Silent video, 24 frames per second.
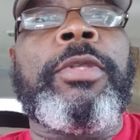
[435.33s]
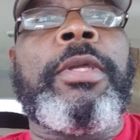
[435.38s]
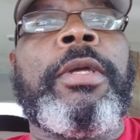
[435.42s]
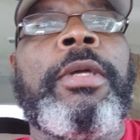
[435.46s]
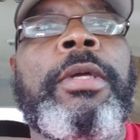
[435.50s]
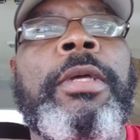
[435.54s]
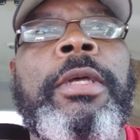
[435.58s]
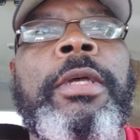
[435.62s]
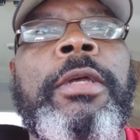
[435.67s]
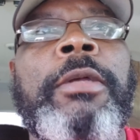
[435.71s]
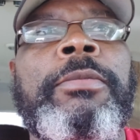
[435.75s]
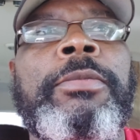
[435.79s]

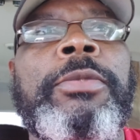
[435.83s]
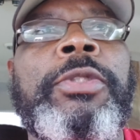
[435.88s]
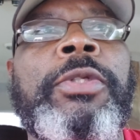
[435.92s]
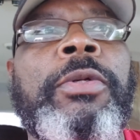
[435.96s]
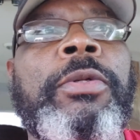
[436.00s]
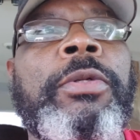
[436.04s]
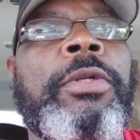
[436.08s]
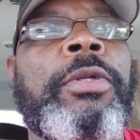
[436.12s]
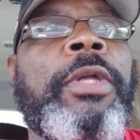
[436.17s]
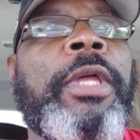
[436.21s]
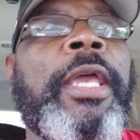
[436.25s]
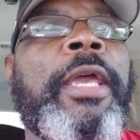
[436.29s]
So
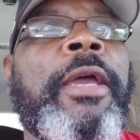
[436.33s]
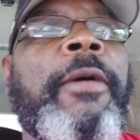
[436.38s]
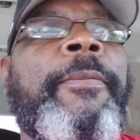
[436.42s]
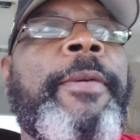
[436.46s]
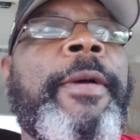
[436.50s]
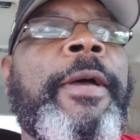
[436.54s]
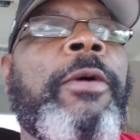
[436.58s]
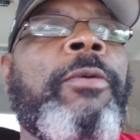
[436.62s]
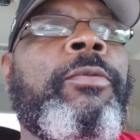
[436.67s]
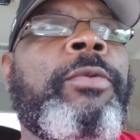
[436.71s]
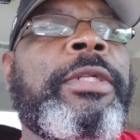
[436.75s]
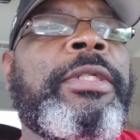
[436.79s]
that'll help
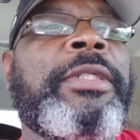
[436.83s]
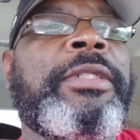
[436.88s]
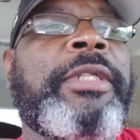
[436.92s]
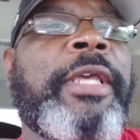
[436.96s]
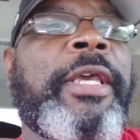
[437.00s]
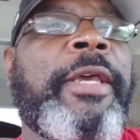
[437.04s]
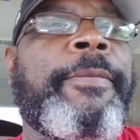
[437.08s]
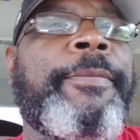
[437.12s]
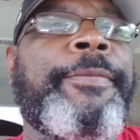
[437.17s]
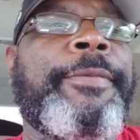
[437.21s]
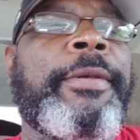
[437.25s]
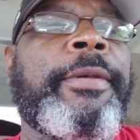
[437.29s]
out with
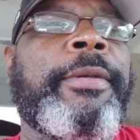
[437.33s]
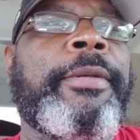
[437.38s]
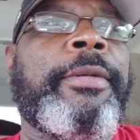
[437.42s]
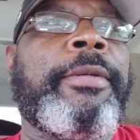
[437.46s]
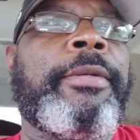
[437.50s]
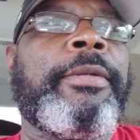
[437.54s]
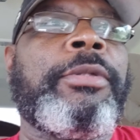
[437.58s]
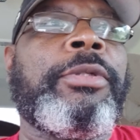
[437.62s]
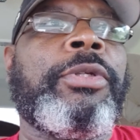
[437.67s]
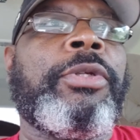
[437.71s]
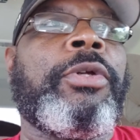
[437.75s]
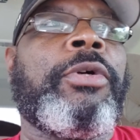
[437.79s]
depth,
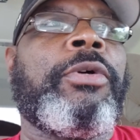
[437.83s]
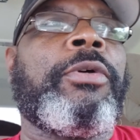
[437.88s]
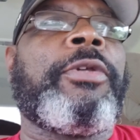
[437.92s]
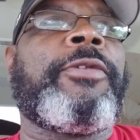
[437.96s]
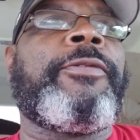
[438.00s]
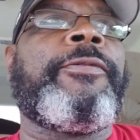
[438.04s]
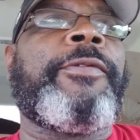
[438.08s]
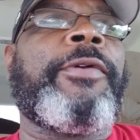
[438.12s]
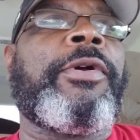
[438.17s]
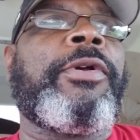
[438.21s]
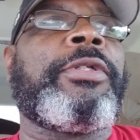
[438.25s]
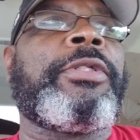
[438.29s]
as
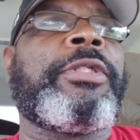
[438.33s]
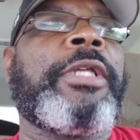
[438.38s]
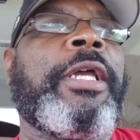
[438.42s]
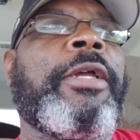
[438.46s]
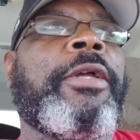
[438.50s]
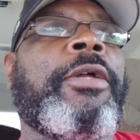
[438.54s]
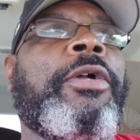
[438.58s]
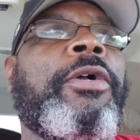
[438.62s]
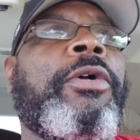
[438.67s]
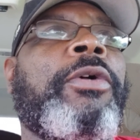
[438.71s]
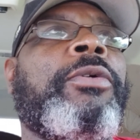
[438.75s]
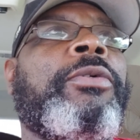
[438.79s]
far as
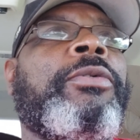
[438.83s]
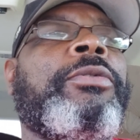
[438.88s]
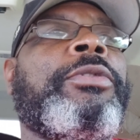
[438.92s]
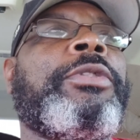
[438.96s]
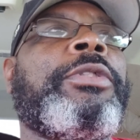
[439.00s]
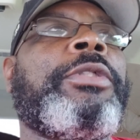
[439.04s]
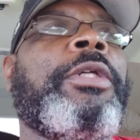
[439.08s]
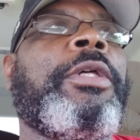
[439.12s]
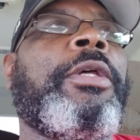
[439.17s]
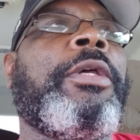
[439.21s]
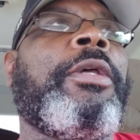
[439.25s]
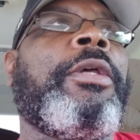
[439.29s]
that
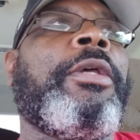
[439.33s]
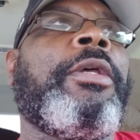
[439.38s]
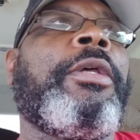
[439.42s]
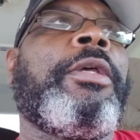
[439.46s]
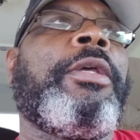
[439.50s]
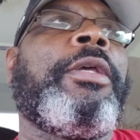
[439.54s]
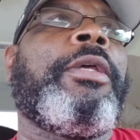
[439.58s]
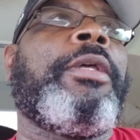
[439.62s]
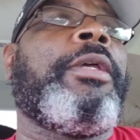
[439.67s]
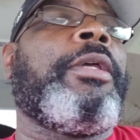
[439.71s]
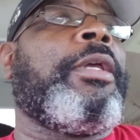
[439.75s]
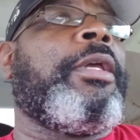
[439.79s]
goes.
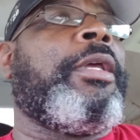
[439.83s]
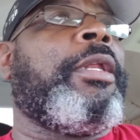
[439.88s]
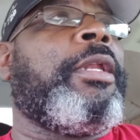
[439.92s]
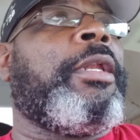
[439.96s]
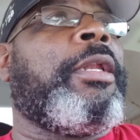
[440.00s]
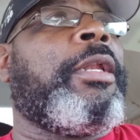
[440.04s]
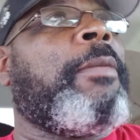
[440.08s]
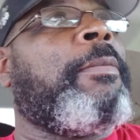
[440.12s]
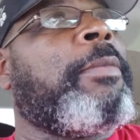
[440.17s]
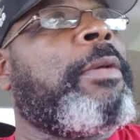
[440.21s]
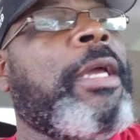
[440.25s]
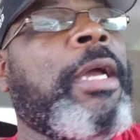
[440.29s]

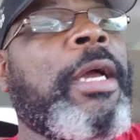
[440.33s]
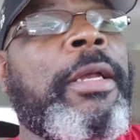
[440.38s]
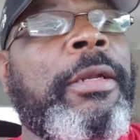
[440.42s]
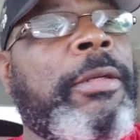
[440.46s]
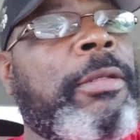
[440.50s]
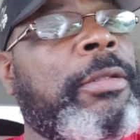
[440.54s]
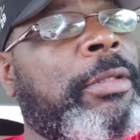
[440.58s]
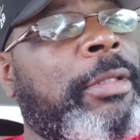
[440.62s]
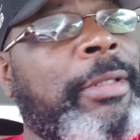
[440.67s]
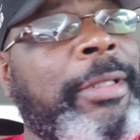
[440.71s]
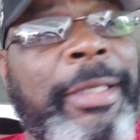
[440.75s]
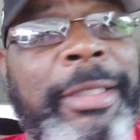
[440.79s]
And I'm kind
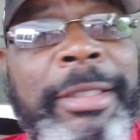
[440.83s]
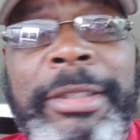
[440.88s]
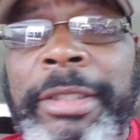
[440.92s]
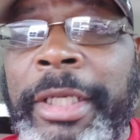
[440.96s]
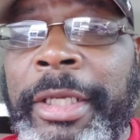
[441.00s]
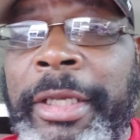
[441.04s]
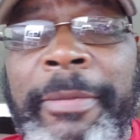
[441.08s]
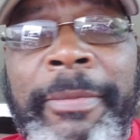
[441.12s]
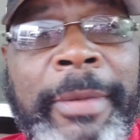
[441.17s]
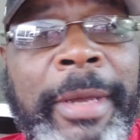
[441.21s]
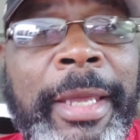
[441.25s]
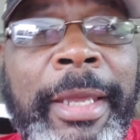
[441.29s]
of like
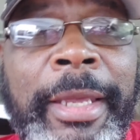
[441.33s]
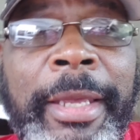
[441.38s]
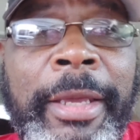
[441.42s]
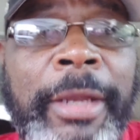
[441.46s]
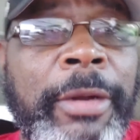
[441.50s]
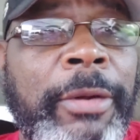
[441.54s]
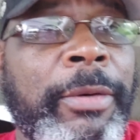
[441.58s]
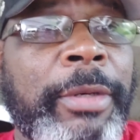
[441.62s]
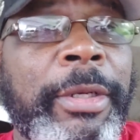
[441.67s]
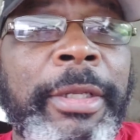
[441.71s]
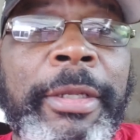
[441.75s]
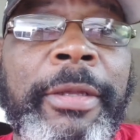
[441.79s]
shaking my head
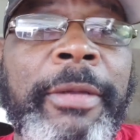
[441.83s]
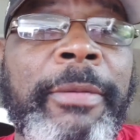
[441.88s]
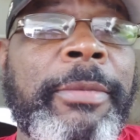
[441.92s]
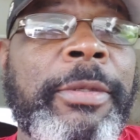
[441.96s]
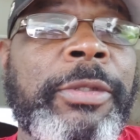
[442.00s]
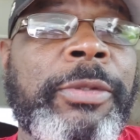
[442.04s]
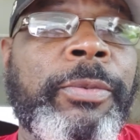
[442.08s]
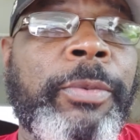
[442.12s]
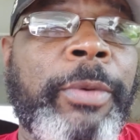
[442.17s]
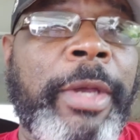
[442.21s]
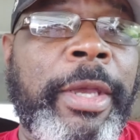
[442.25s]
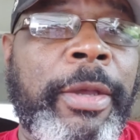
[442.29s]
on him
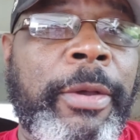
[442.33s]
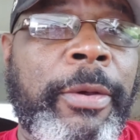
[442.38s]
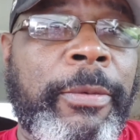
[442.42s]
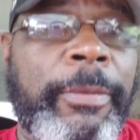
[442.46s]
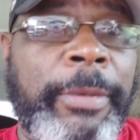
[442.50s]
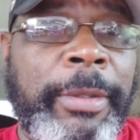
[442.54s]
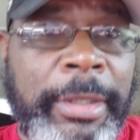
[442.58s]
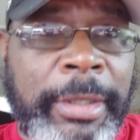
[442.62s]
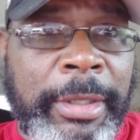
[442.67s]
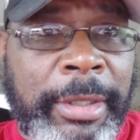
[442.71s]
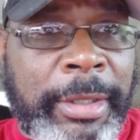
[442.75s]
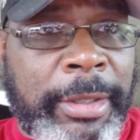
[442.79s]
as well,
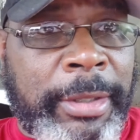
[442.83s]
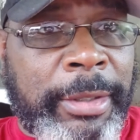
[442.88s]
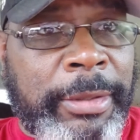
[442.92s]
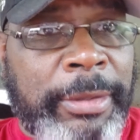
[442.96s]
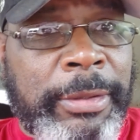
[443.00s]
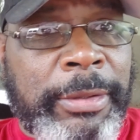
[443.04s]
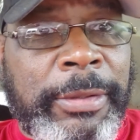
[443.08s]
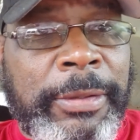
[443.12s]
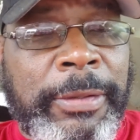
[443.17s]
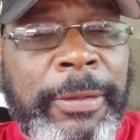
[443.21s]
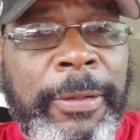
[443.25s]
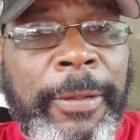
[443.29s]

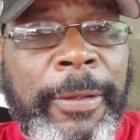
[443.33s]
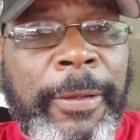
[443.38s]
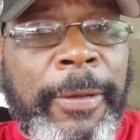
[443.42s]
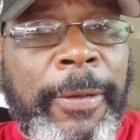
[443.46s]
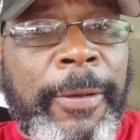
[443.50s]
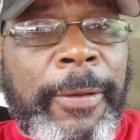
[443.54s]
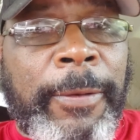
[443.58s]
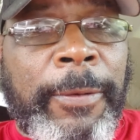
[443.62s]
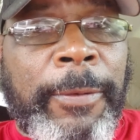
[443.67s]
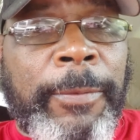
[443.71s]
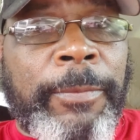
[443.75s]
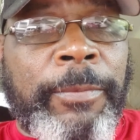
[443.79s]
because
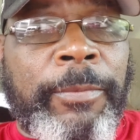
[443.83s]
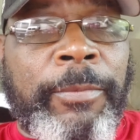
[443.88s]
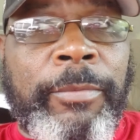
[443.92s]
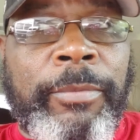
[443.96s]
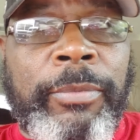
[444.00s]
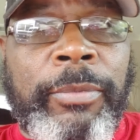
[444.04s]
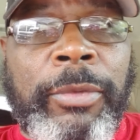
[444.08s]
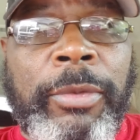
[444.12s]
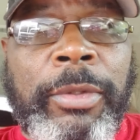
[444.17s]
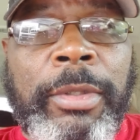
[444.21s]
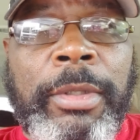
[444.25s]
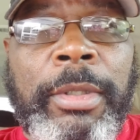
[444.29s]

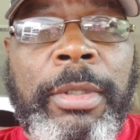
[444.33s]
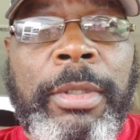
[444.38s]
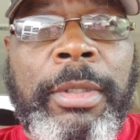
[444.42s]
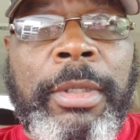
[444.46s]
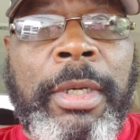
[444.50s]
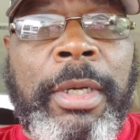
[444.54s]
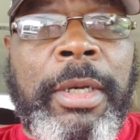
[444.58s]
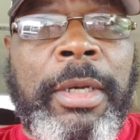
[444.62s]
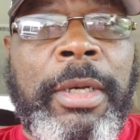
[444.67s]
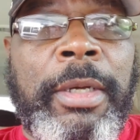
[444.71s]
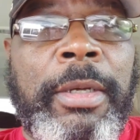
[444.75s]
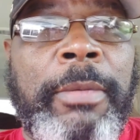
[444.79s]

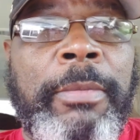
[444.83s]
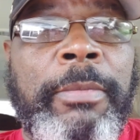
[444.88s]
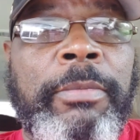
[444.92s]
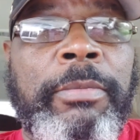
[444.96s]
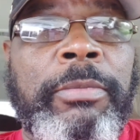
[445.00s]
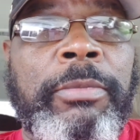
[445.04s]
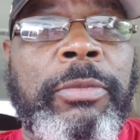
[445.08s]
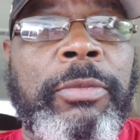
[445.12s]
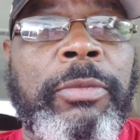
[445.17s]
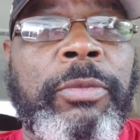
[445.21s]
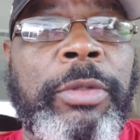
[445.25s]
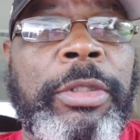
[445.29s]

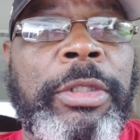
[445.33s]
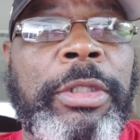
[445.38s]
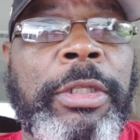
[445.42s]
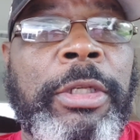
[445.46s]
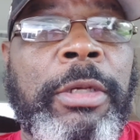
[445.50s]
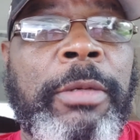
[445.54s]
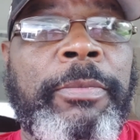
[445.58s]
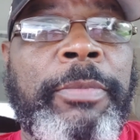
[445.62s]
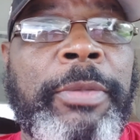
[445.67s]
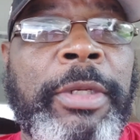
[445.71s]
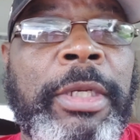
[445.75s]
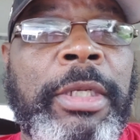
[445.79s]
with
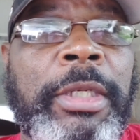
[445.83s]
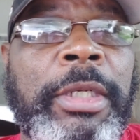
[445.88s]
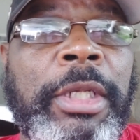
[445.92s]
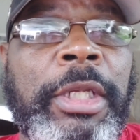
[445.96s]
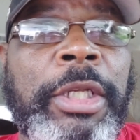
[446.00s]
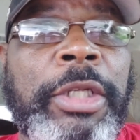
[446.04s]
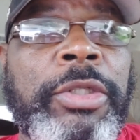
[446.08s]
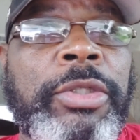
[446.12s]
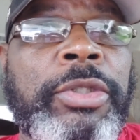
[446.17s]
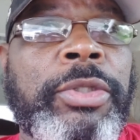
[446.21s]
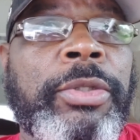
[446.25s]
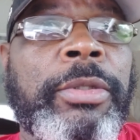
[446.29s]
him being
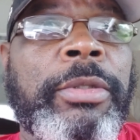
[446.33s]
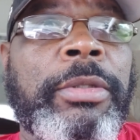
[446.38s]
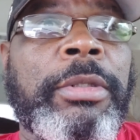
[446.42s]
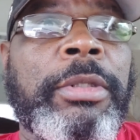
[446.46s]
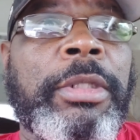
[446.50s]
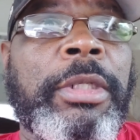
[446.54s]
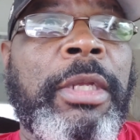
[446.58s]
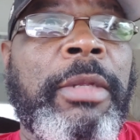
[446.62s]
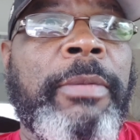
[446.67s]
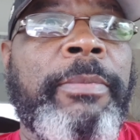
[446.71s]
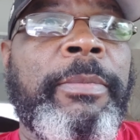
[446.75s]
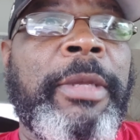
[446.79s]
injured,
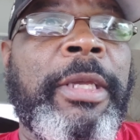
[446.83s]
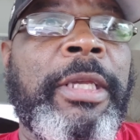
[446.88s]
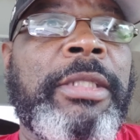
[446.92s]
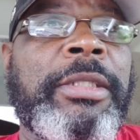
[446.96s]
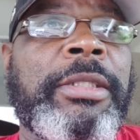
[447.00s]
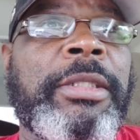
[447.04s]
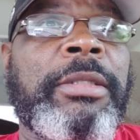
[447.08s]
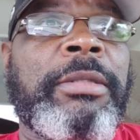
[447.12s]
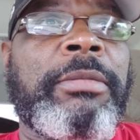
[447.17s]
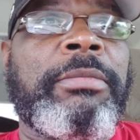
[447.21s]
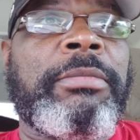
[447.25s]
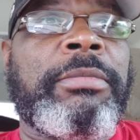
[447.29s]
it
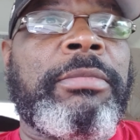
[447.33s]
makes it,